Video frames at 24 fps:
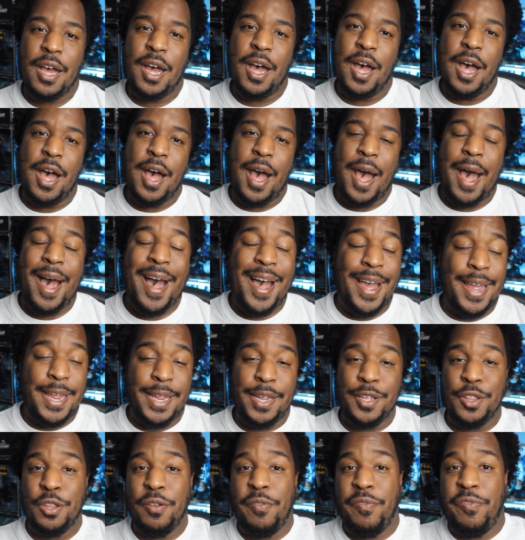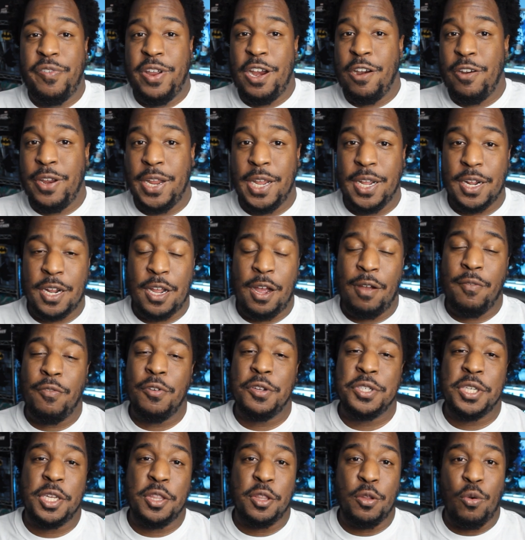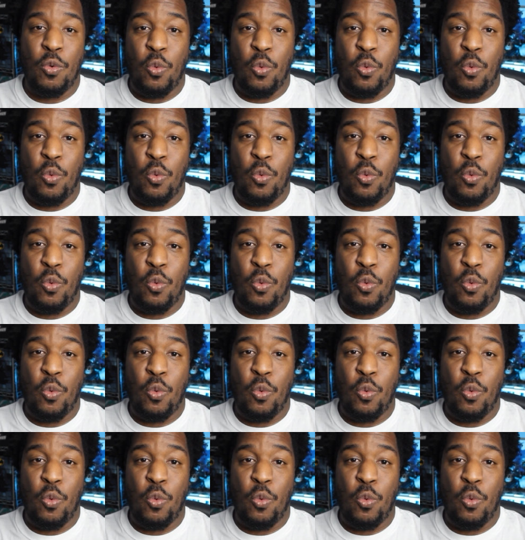uh, eyeing the variant covers and